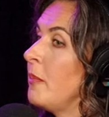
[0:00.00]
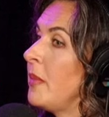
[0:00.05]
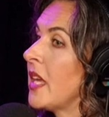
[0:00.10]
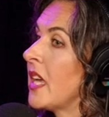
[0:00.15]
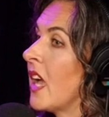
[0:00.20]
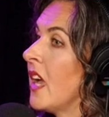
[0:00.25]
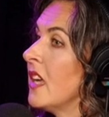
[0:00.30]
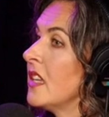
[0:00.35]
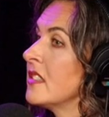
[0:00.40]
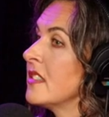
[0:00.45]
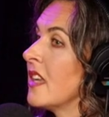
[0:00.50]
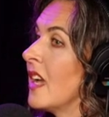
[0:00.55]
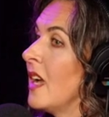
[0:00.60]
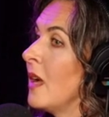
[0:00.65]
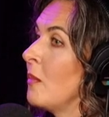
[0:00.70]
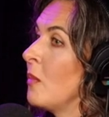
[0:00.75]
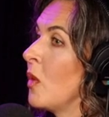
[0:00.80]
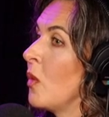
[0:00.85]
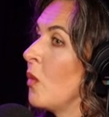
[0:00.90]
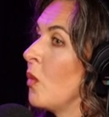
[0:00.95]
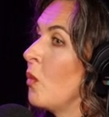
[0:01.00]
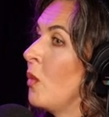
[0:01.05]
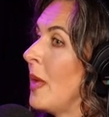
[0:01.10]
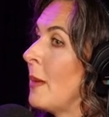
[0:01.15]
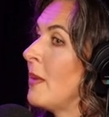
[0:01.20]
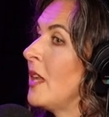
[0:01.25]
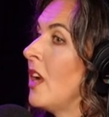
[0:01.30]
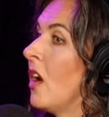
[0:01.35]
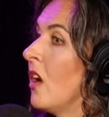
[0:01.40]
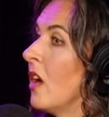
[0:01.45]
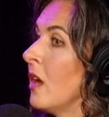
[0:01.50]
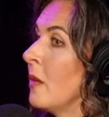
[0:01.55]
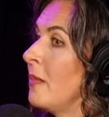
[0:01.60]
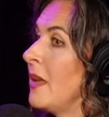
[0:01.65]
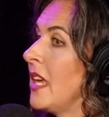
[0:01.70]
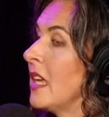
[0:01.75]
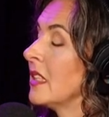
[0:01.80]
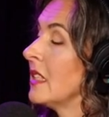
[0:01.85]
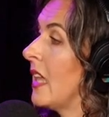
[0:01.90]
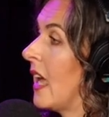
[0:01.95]
Because um, women are
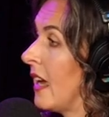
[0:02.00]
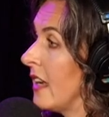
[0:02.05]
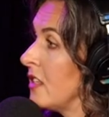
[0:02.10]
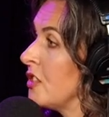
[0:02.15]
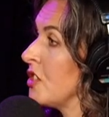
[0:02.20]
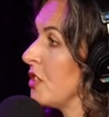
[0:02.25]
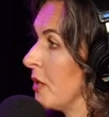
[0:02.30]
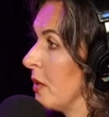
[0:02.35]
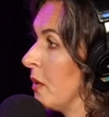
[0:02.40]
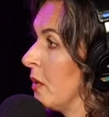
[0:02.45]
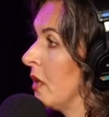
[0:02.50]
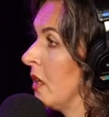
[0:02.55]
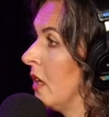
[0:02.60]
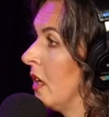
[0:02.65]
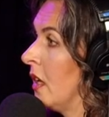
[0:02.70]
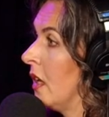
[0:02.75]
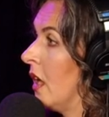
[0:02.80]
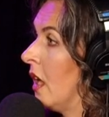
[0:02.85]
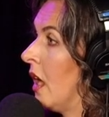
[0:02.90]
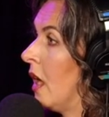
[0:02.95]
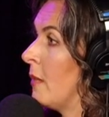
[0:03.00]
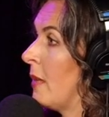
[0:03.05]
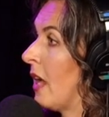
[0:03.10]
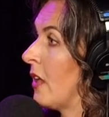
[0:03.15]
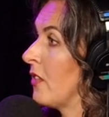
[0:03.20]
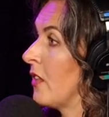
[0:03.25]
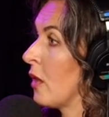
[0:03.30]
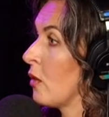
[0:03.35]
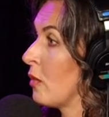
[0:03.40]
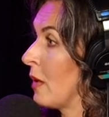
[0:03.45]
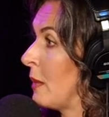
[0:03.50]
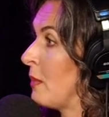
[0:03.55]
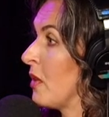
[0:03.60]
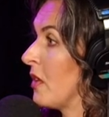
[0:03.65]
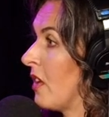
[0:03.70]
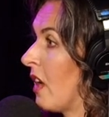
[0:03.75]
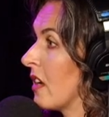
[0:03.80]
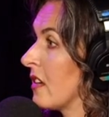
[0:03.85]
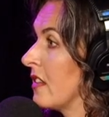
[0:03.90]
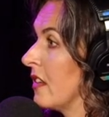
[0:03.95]
being lied to about their
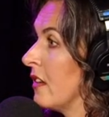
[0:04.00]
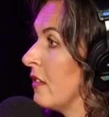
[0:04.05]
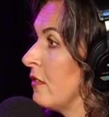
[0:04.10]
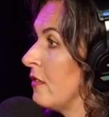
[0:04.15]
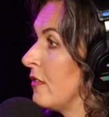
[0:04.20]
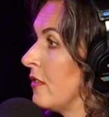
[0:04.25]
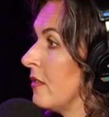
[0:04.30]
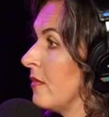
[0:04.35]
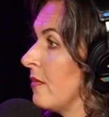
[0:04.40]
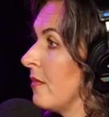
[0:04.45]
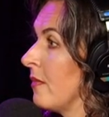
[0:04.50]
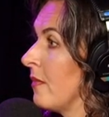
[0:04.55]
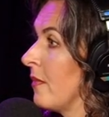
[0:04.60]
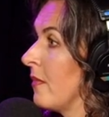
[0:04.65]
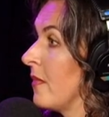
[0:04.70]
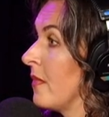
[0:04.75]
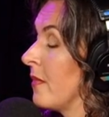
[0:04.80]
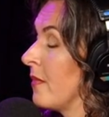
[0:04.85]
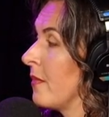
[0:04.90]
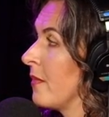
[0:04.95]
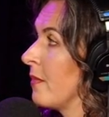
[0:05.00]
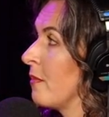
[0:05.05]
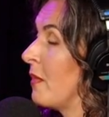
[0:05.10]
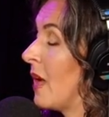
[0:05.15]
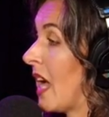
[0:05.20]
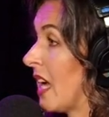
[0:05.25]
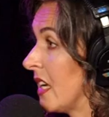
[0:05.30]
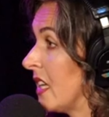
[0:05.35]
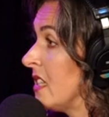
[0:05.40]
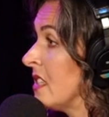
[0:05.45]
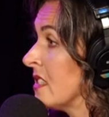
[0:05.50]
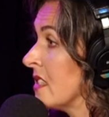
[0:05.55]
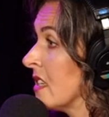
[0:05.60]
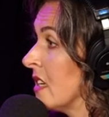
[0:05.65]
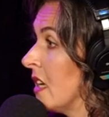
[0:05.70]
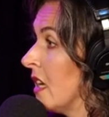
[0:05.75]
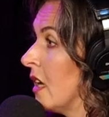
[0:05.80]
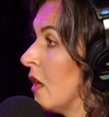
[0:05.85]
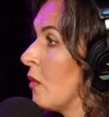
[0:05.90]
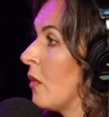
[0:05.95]
reproductive bodies,
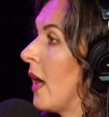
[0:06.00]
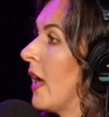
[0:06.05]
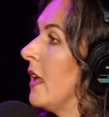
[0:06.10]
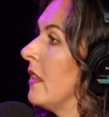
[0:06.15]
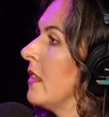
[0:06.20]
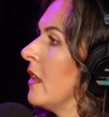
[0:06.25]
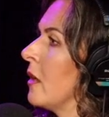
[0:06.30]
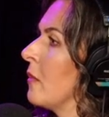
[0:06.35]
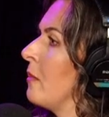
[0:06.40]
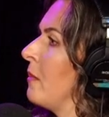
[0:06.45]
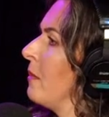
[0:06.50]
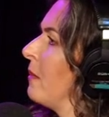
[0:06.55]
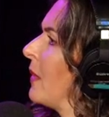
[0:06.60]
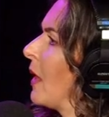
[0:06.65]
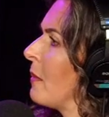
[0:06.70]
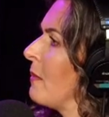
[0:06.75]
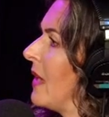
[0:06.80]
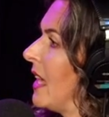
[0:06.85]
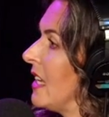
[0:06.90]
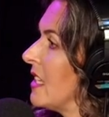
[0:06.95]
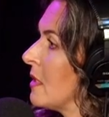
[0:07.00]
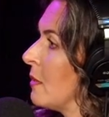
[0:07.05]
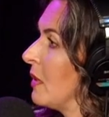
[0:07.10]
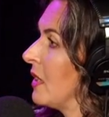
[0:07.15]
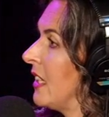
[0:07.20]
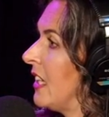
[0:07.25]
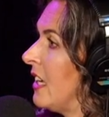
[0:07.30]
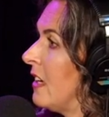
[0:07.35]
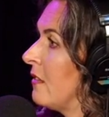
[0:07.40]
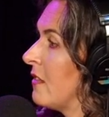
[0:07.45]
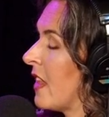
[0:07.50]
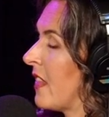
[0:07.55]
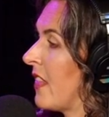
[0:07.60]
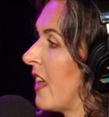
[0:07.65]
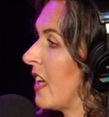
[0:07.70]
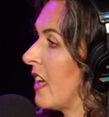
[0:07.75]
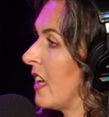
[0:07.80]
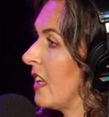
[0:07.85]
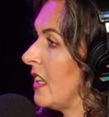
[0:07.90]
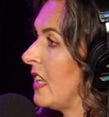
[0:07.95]
right? They're they're made to believe that
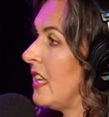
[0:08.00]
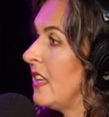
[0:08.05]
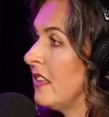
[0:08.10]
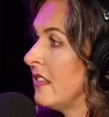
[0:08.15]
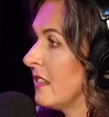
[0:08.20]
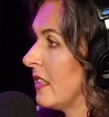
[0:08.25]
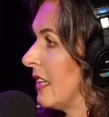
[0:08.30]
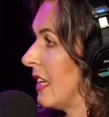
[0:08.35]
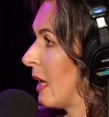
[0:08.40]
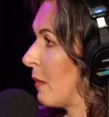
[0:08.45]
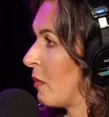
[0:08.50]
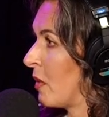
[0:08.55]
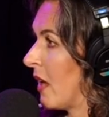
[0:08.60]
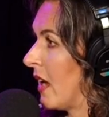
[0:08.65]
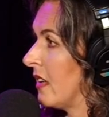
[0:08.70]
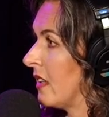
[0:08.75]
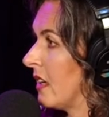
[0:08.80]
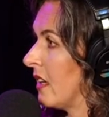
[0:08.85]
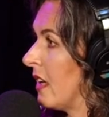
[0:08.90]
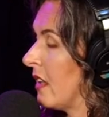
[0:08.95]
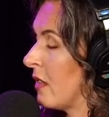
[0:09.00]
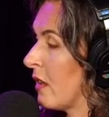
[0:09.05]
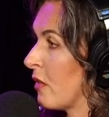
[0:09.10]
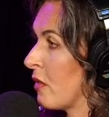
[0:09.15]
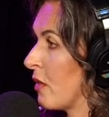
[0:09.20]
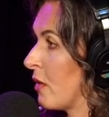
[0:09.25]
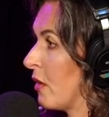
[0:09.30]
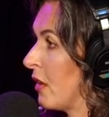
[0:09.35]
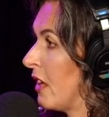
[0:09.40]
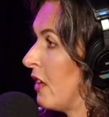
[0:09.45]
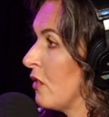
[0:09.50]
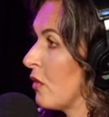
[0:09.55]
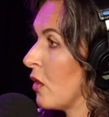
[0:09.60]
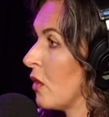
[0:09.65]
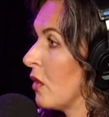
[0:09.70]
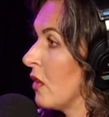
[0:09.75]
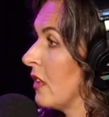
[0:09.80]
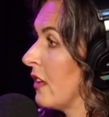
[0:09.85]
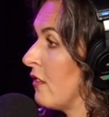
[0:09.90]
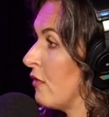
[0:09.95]
they can easily get pregnant in their 30s
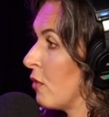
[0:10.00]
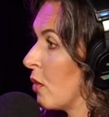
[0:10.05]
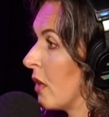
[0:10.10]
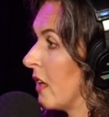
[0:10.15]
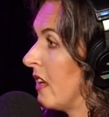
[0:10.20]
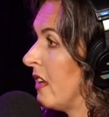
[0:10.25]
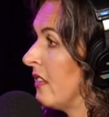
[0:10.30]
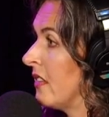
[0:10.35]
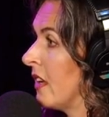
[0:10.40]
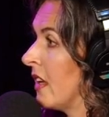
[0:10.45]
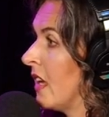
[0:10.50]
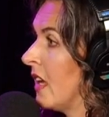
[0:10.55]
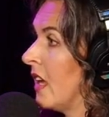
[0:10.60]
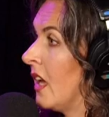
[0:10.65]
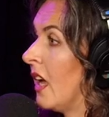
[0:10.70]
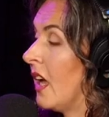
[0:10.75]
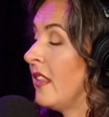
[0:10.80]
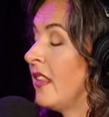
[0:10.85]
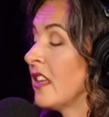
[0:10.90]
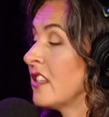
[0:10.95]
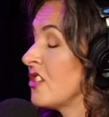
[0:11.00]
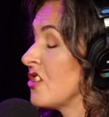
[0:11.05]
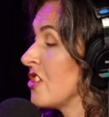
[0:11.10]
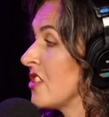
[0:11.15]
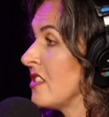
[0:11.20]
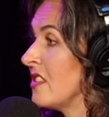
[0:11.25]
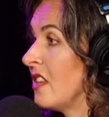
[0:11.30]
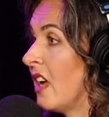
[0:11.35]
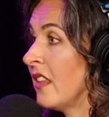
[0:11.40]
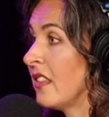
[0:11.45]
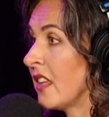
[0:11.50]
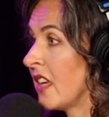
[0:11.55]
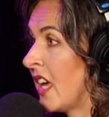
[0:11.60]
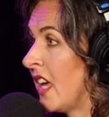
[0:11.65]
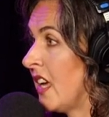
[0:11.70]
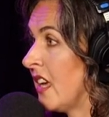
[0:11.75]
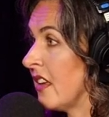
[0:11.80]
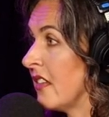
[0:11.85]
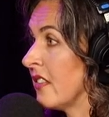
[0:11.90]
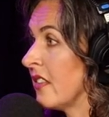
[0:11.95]
or early 40s, and that's just not the
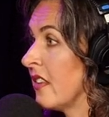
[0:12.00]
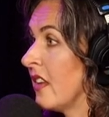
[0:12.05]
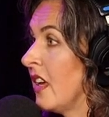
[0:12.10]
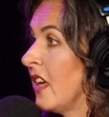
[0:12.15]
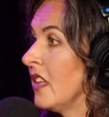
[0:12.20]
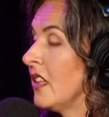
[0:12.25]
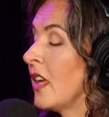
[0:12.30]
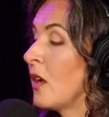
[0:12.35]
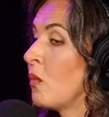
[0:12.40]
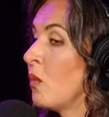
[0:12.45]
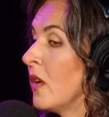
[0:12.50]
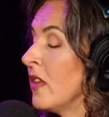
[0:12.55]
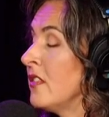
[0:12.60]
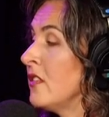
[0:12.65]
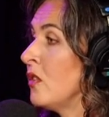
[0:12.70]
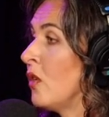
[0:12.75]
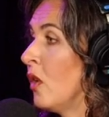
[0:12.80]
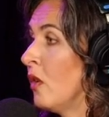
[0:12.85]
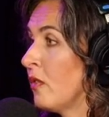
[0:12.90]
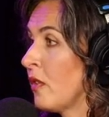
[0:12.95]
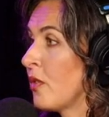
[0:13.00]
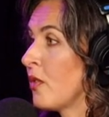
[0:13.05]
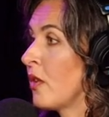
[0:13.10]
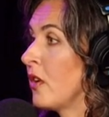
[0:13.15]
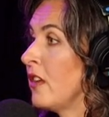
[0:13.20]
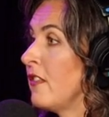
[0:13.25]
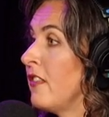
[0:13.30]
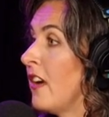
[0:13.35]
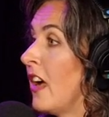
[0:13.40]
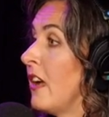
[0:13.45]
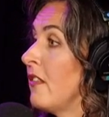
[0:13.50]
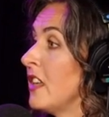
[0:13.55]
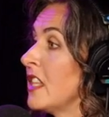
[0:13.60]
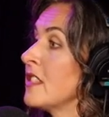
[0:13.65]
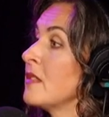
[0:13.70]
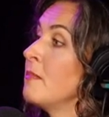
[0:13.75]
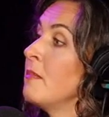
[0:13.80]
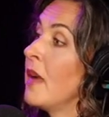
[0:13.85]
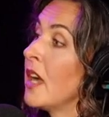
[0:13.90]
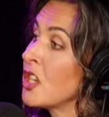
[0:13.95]
case. Like once you're over 35,
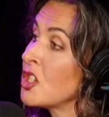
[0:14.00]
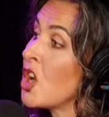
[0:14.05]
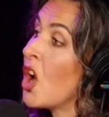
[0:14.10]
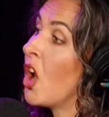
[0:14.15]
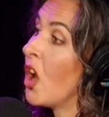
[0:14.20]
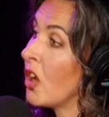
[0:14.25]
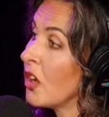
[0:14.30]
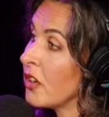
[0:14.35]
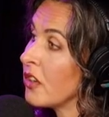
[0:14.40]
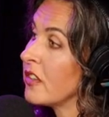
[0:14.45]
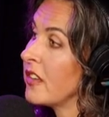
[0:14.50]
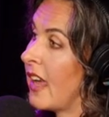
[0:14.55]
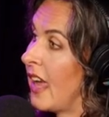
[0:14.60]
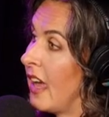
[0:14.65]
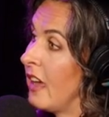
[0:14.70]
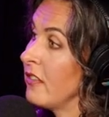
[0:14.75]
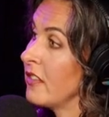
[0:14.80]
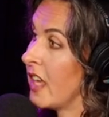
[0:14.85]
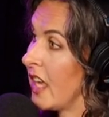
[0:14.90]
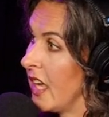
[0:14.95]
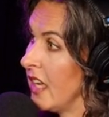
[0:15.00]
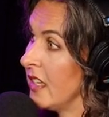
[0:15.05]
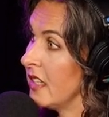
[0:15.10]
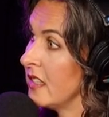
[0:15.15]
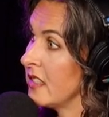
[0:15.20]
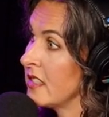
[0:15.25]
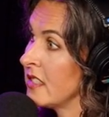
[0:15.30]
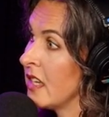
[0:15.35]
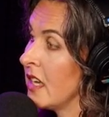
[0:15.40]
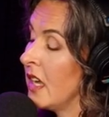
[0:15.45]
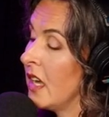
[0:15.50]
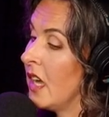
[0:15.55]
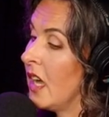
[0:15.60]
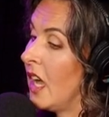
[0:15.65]
it's much harder to have kids.